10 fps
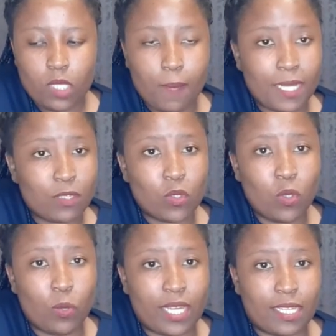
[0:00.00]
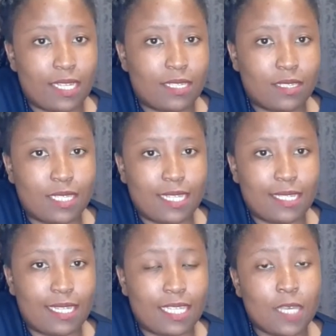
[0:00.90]
my schoolwork,
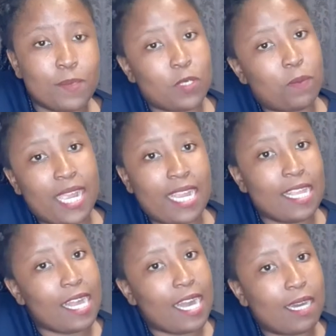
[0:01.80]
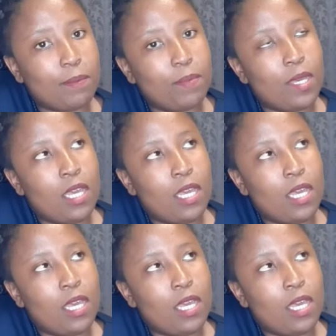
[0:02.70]
it keeps on piling up,